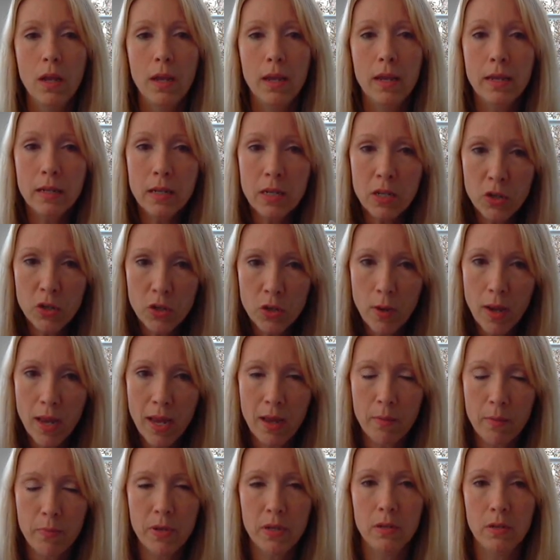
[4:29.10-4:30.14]
any new
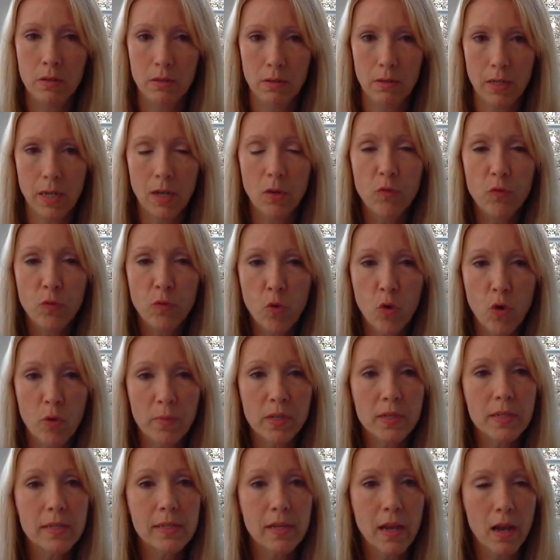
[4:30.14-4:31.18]
habit can form
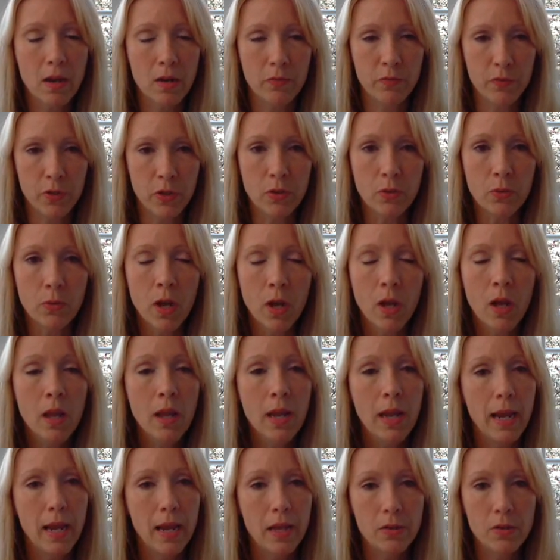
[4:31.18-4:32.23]
inside of you
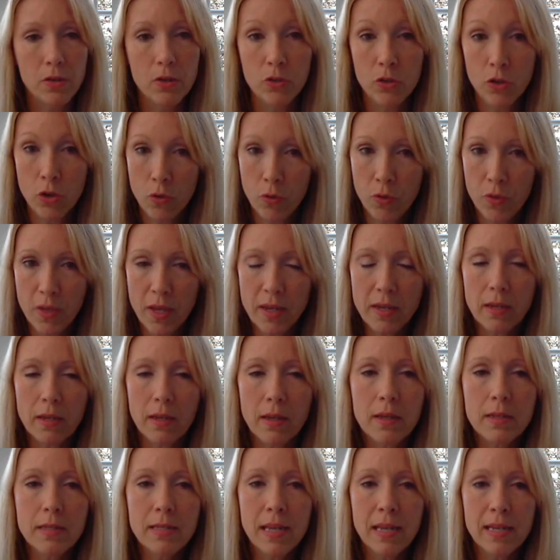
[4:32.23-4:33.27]
and new thinking.
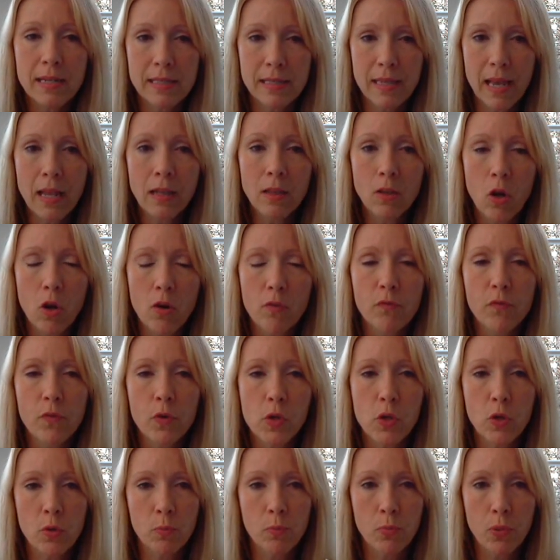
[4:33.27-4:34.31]
It takes that long for
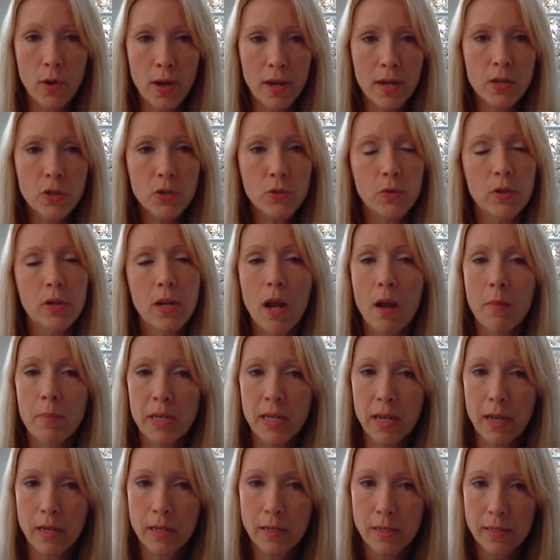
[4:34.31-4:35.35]
your brain to
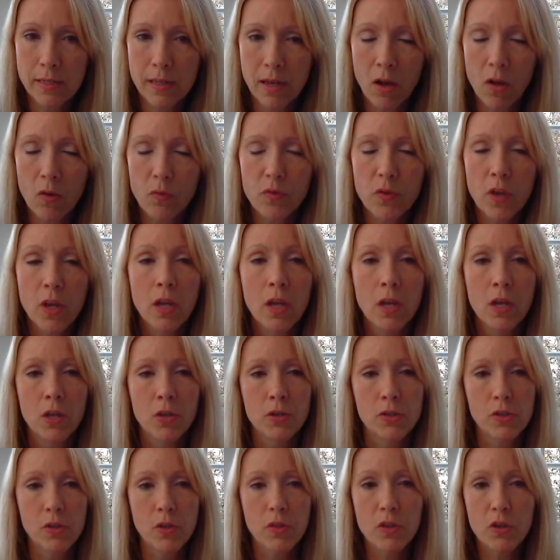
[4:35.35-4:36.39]
accommodate itself
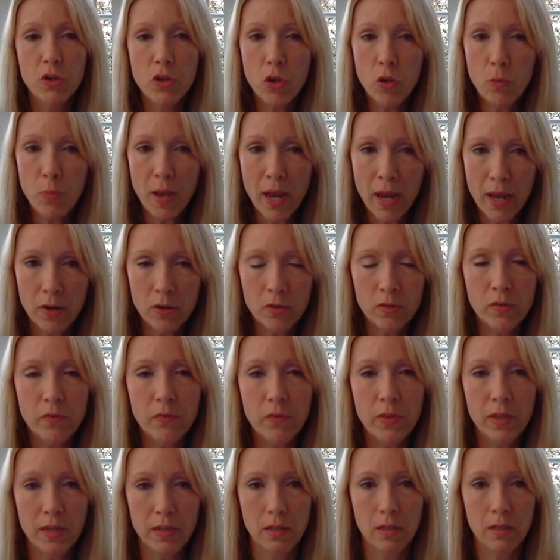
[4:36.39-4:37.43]
to the new pattern
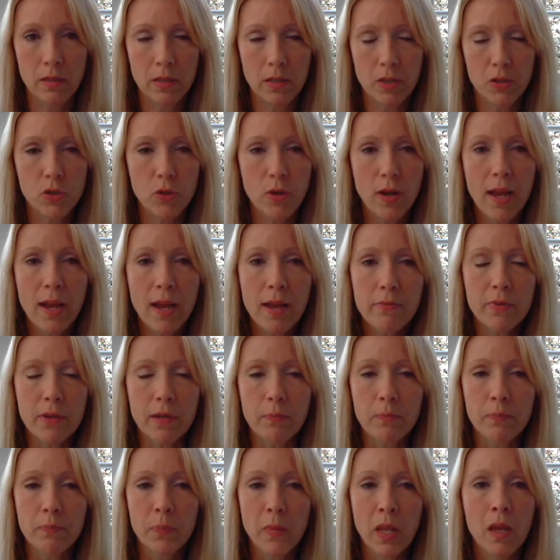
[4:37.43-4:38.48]
of thinking that you're
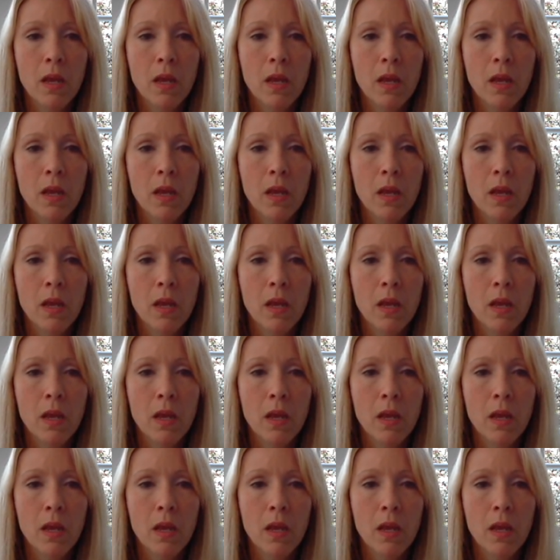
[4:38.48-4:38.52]
having.